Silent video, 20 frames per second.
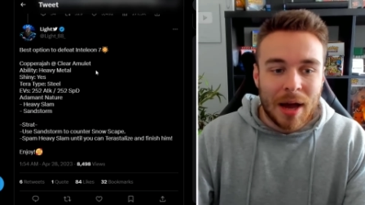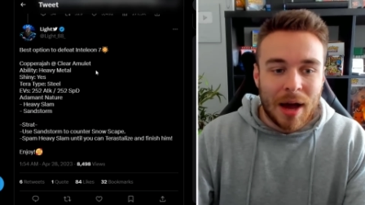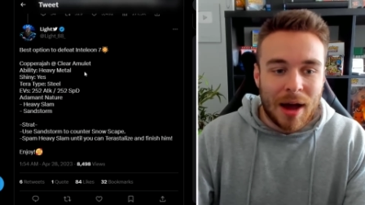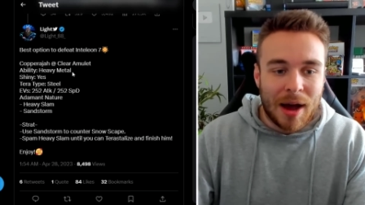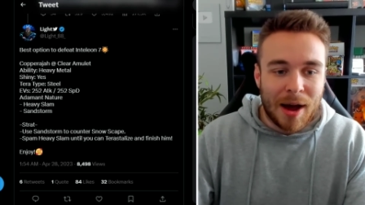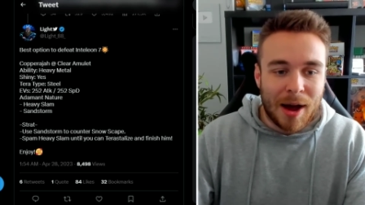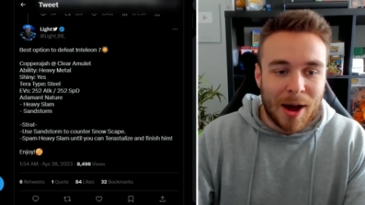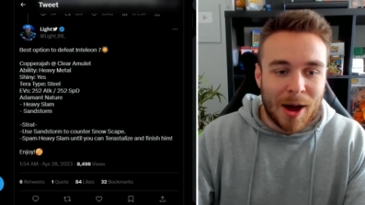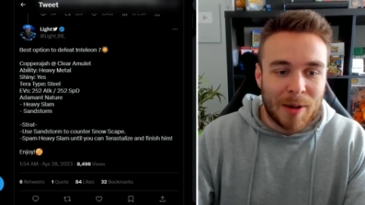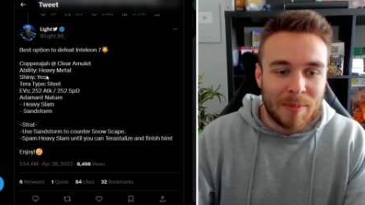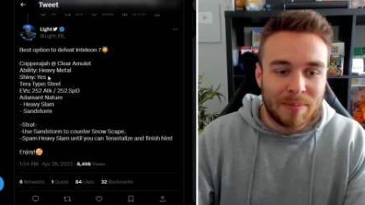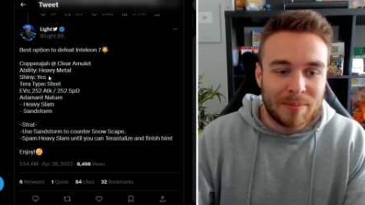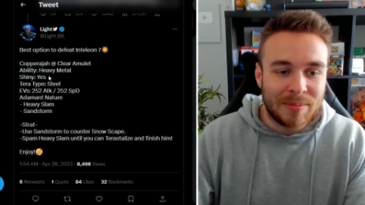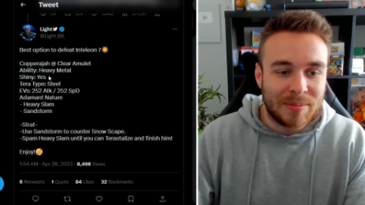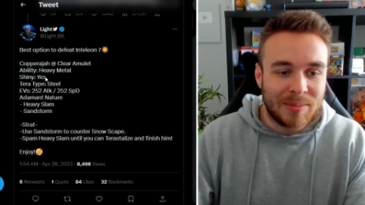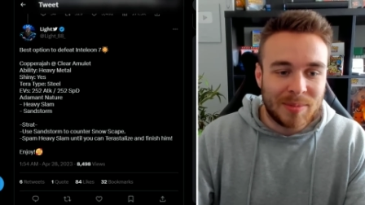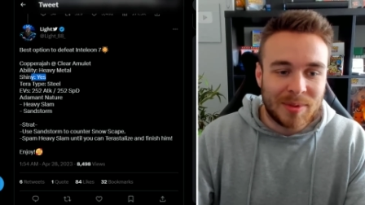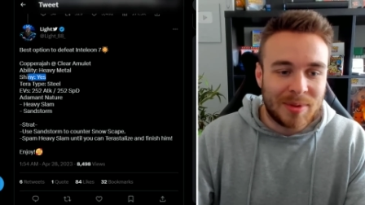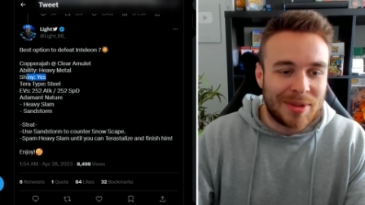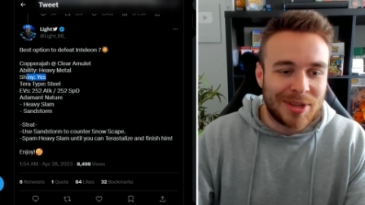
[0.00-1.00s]

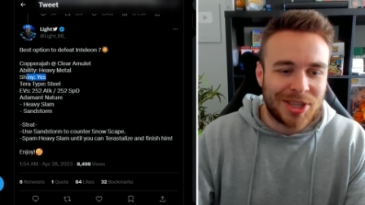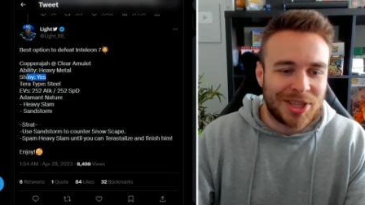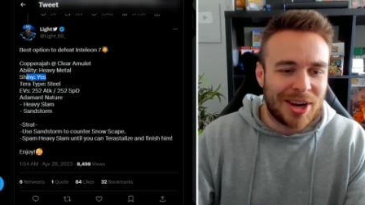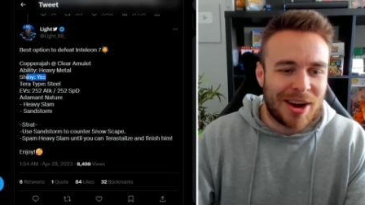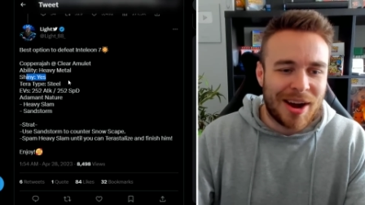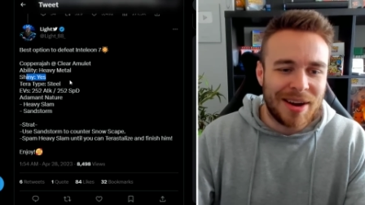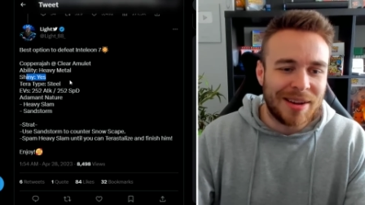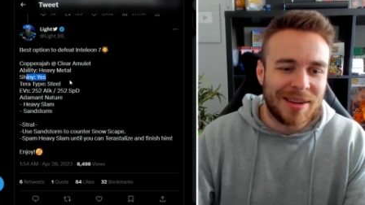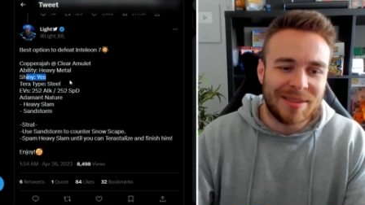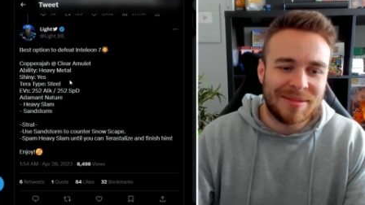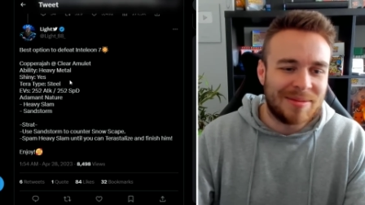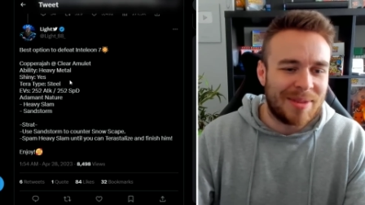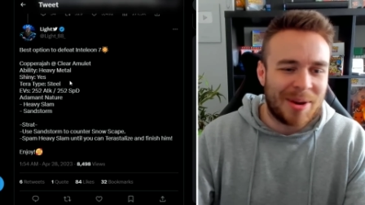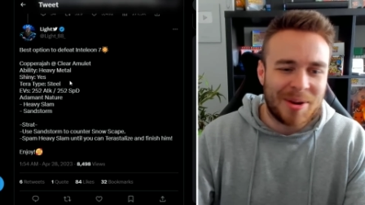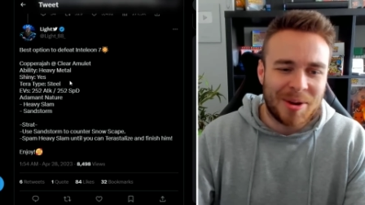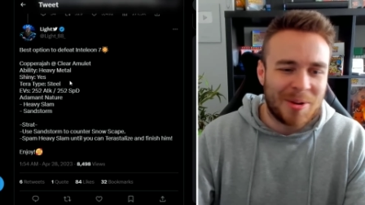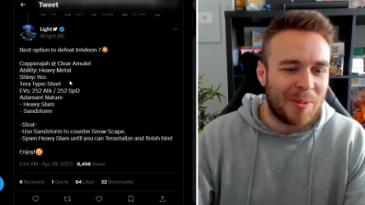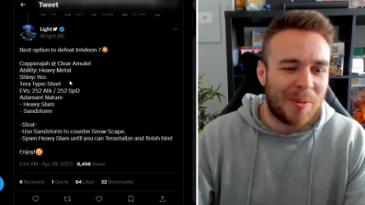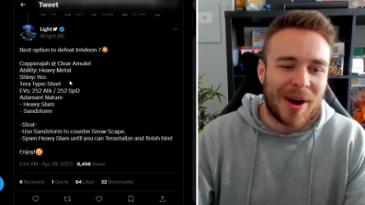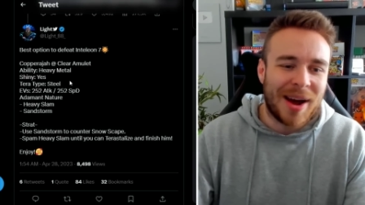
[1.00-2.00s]
The shiny, I
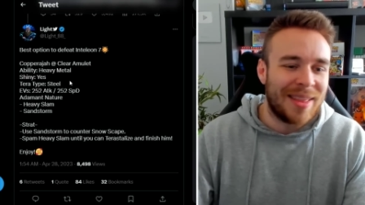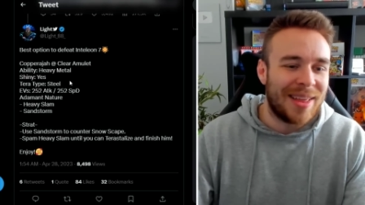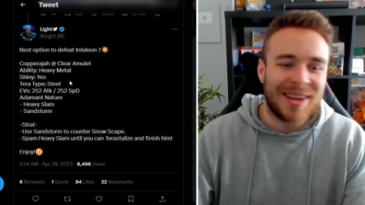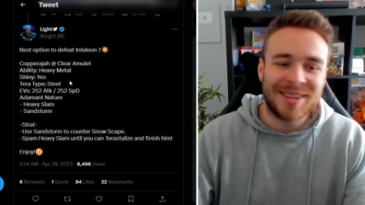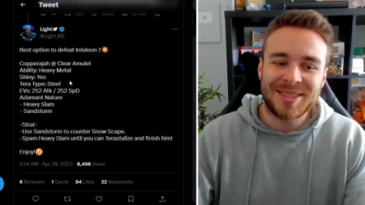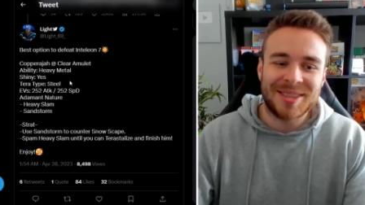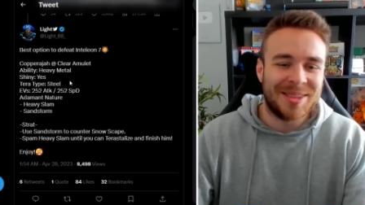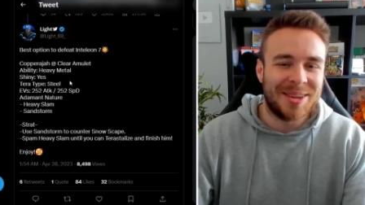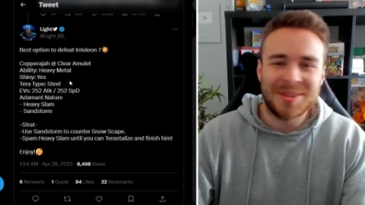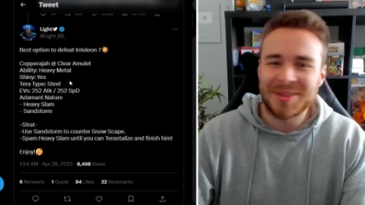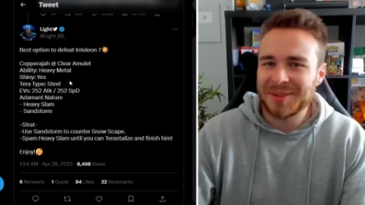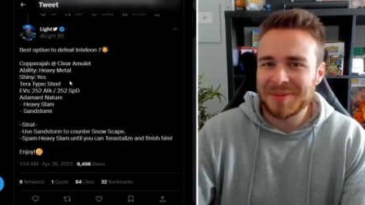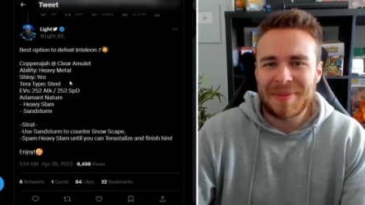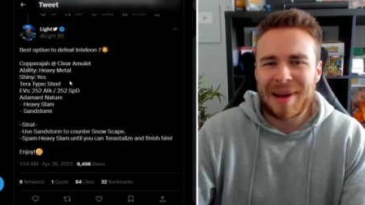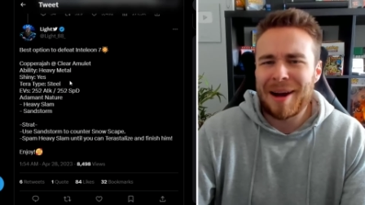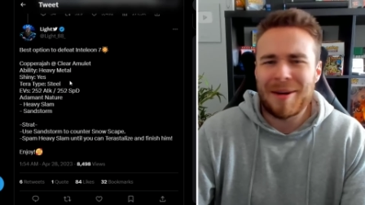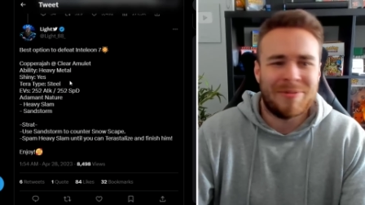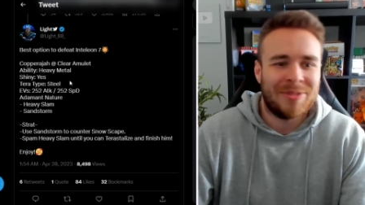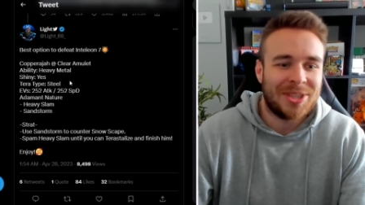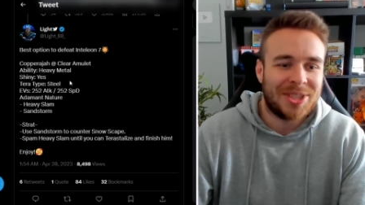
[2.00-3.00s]
don't know why that's in there. Doesn't
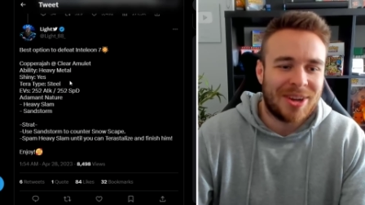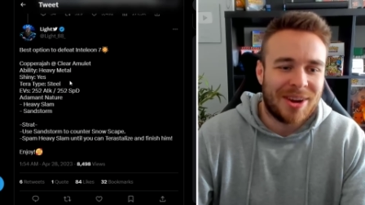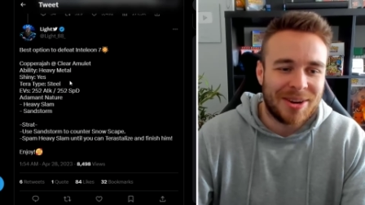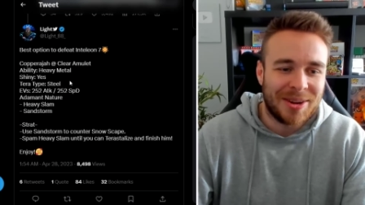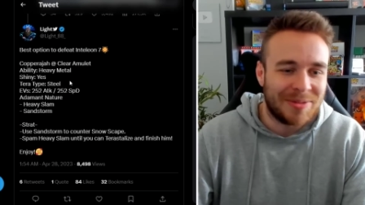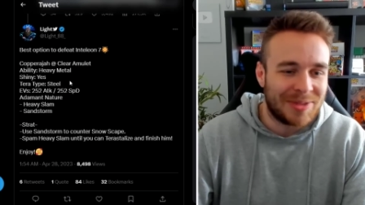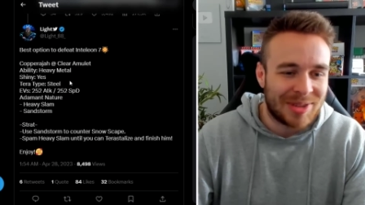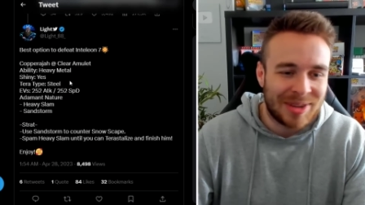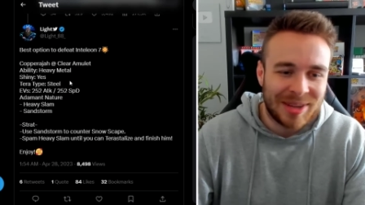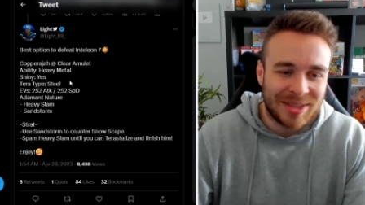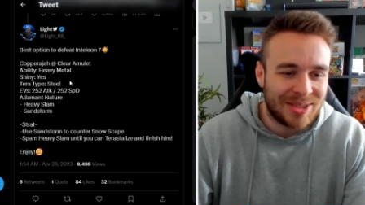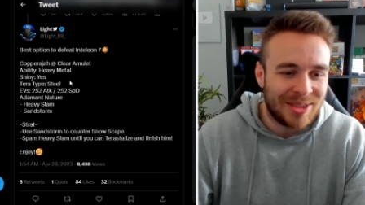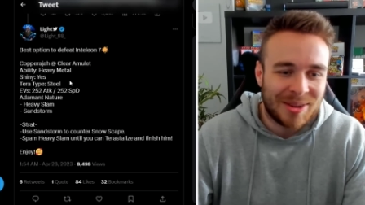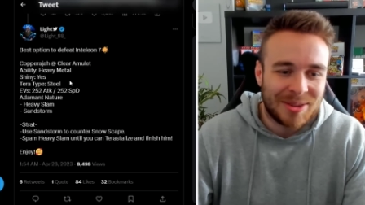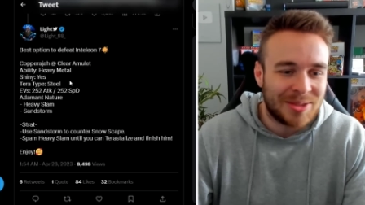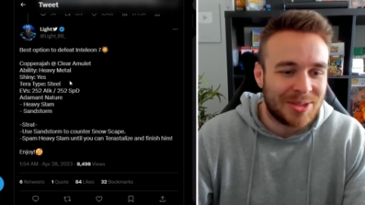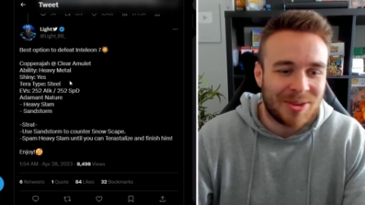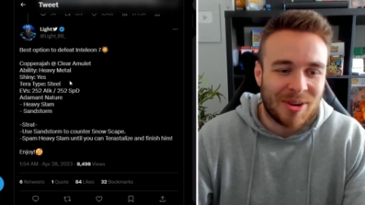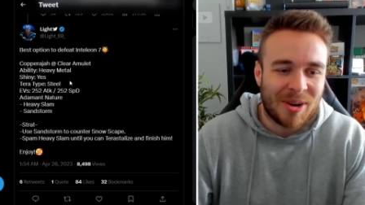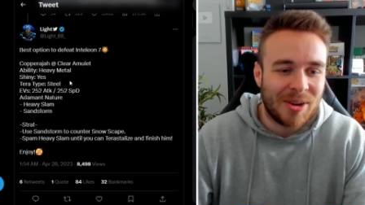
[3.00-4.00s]
matter if it's shiny, obviously it's
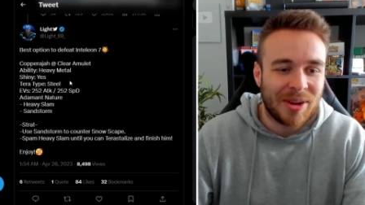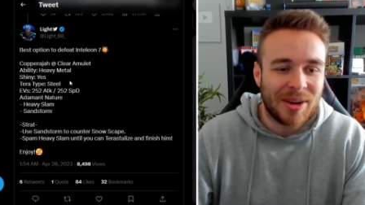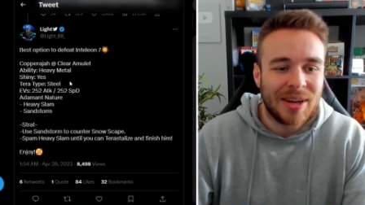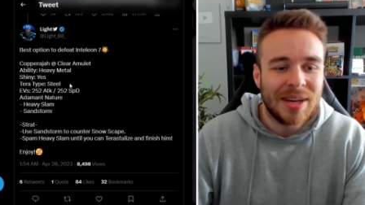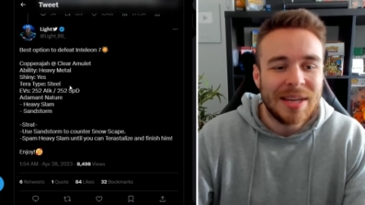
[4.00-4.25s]
not stronger.